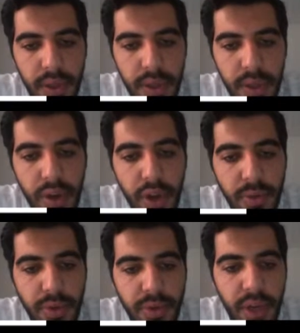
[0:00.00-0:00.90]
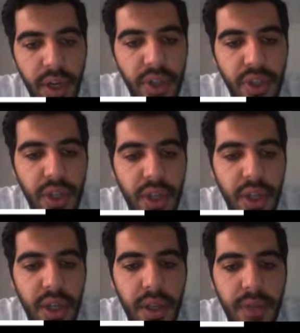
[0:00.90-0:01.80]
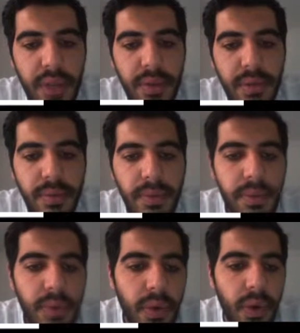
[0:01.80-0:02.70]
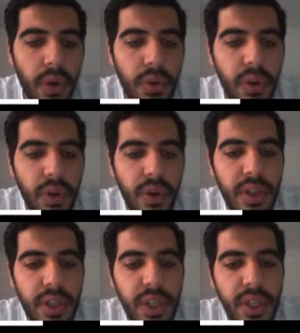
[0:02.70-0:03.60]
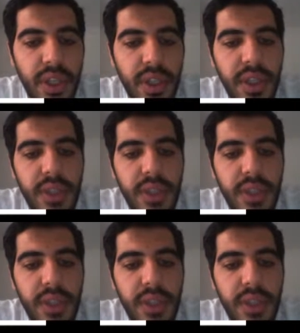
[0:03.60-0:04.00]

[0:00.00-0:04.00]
In terms of the culture of the organization,